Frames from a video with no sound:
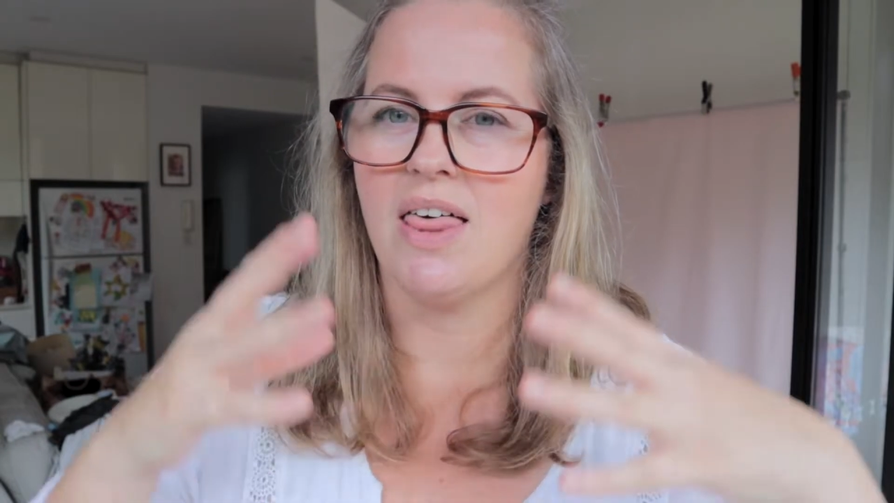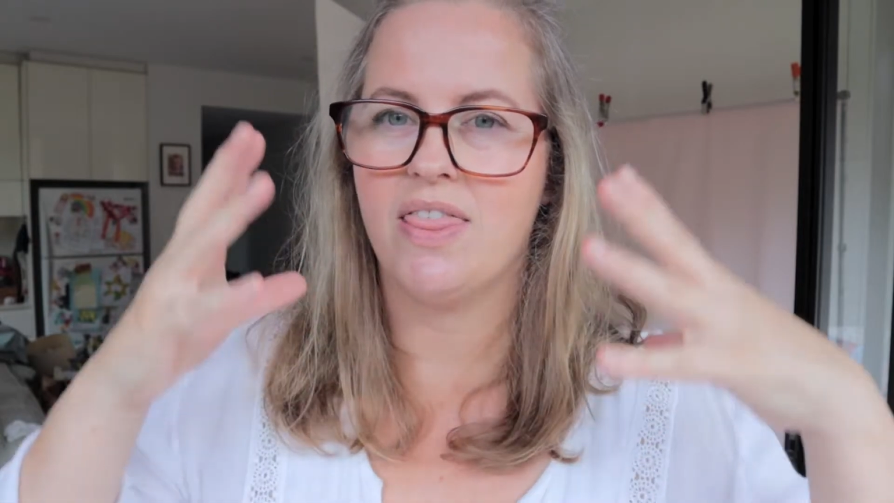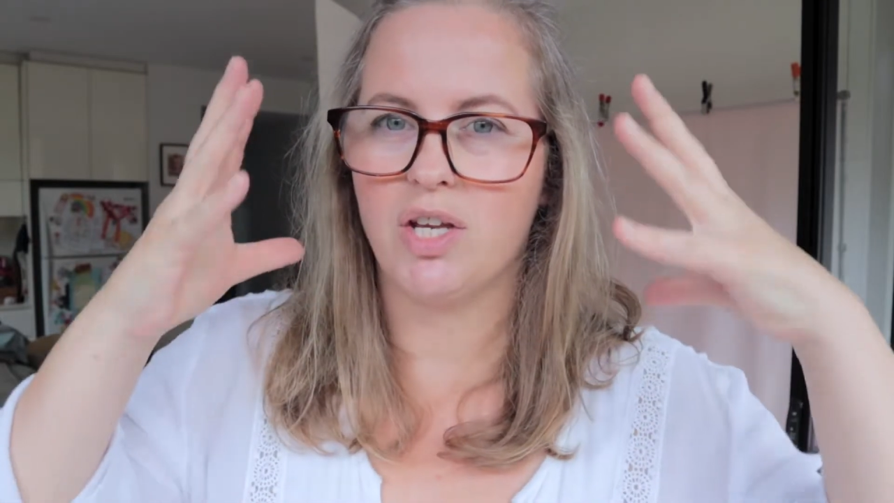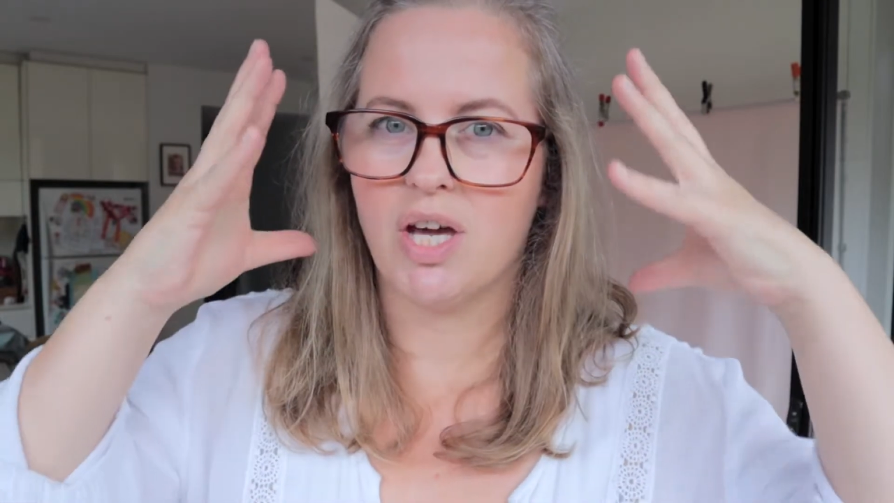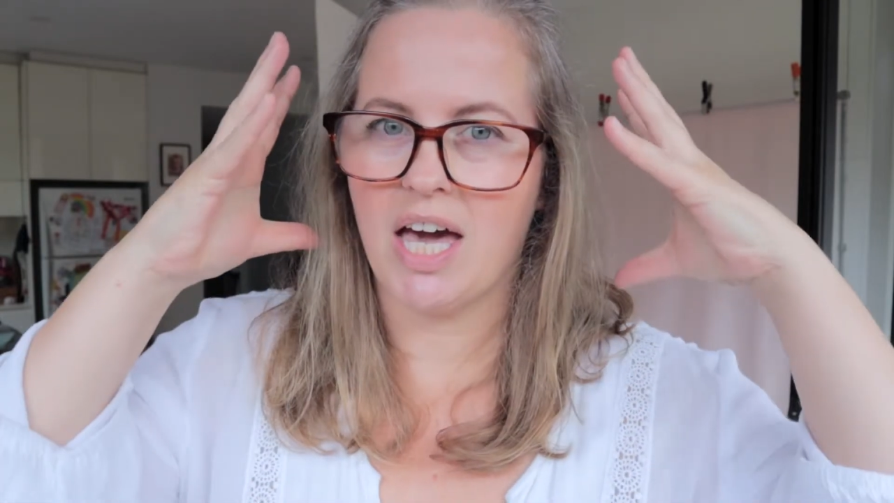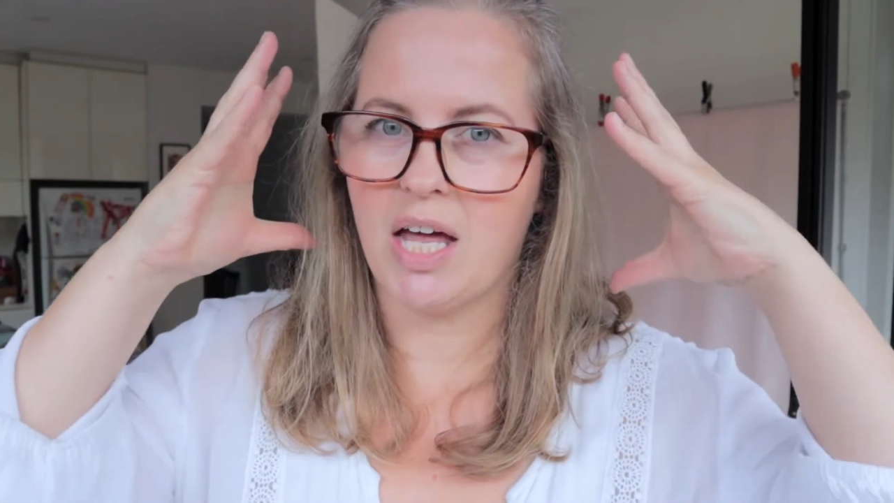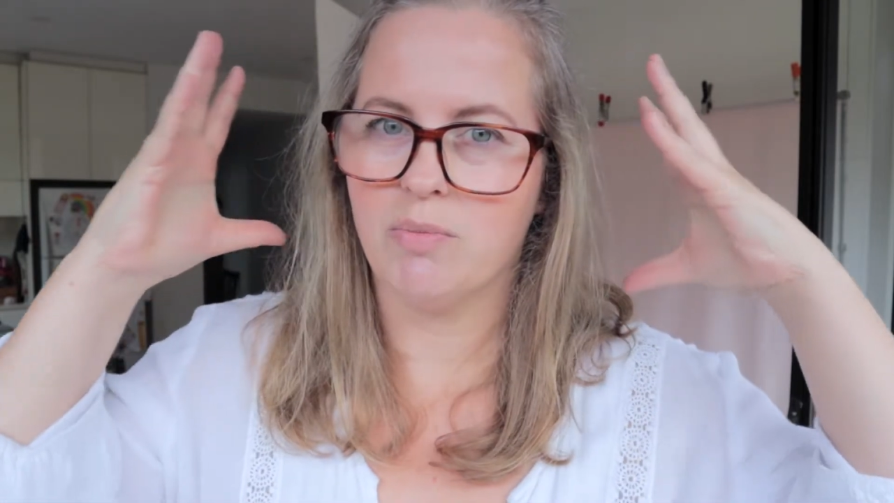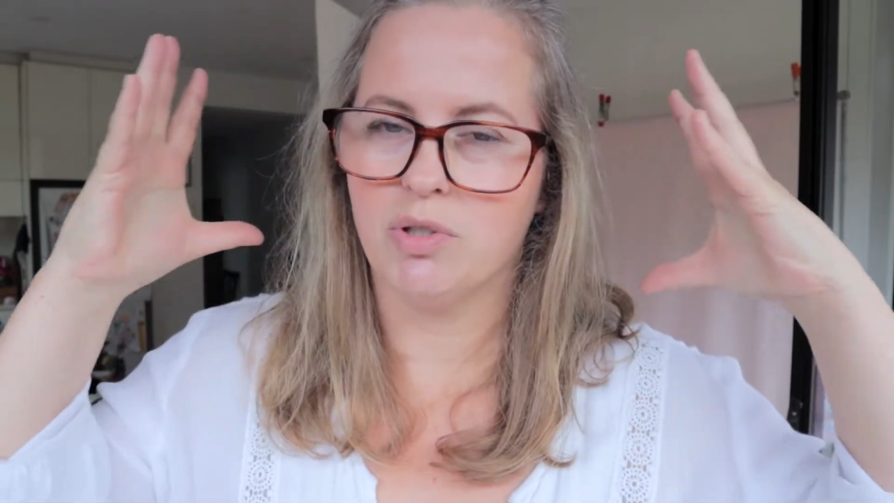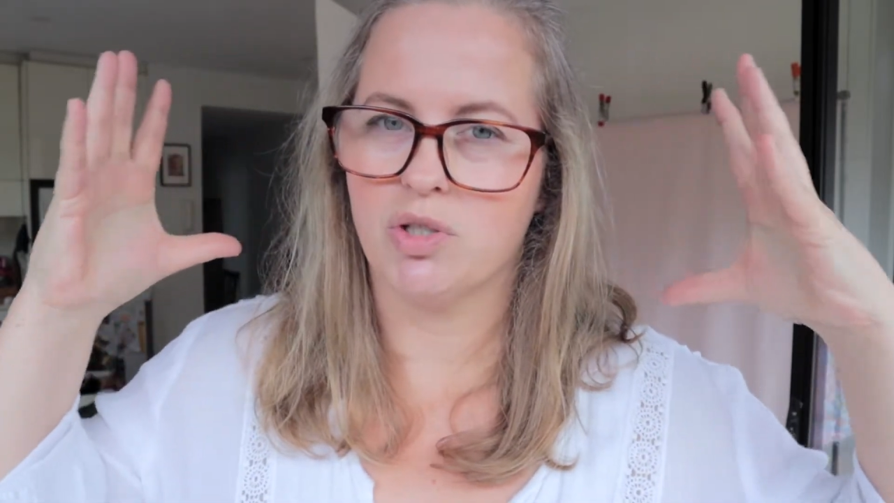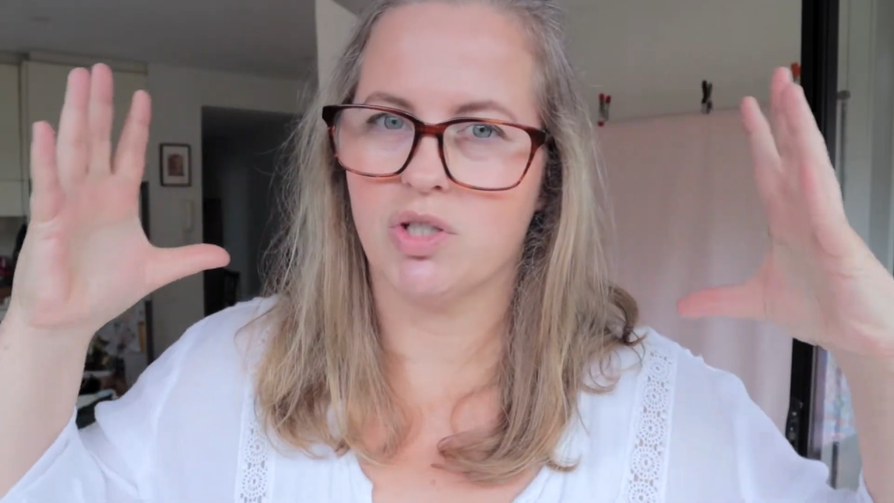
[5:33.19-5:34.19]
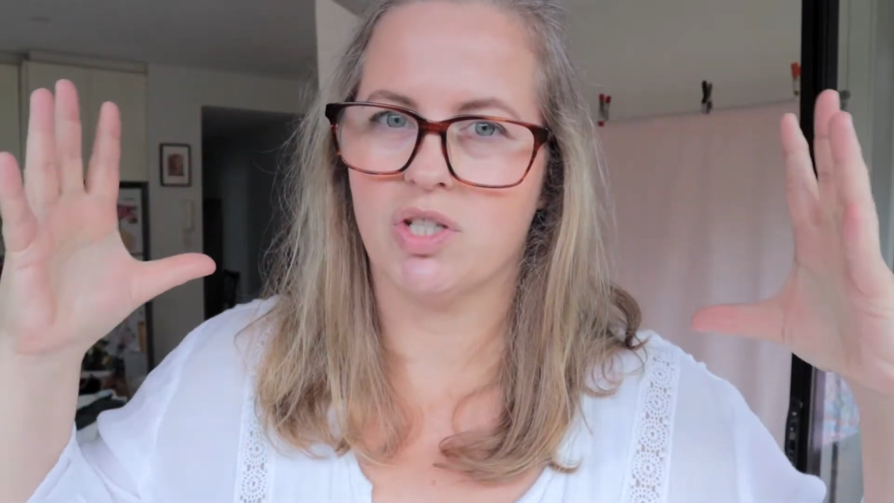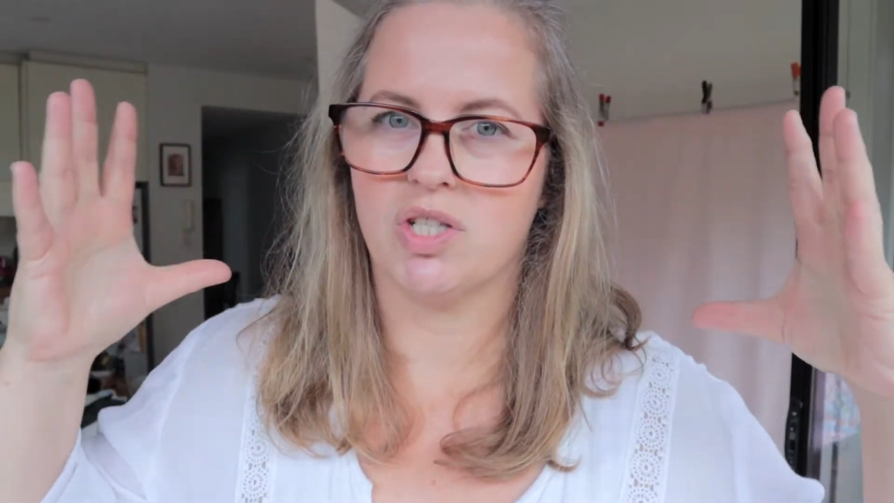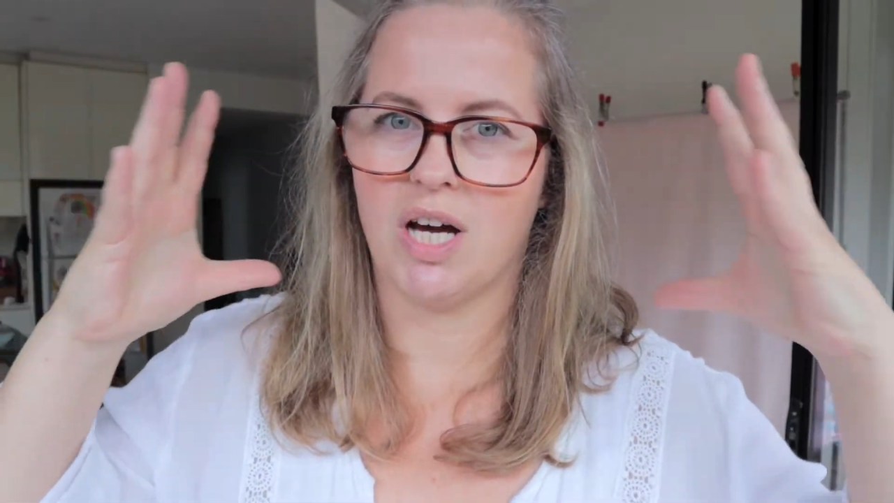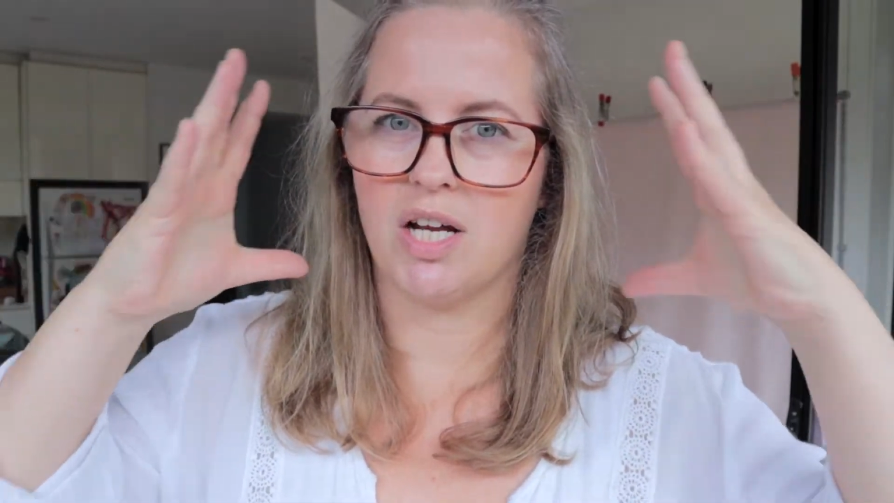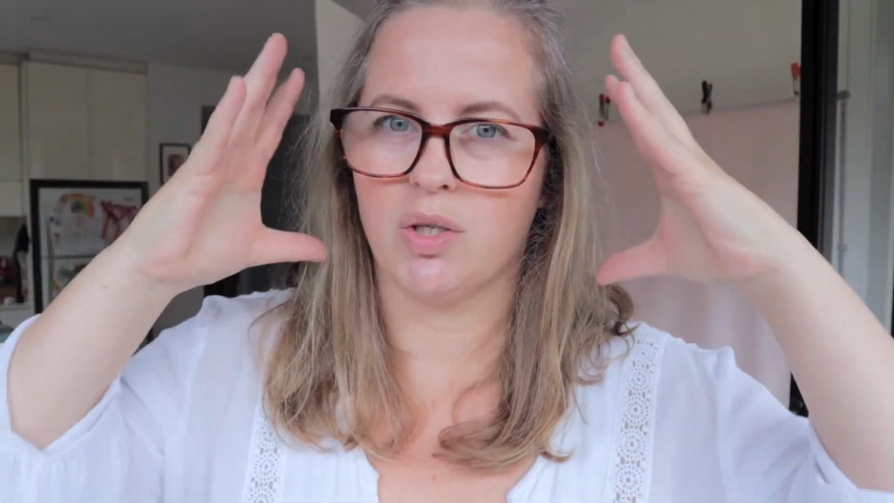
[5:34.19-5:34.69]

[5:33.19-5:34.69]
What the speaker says: then your head will just start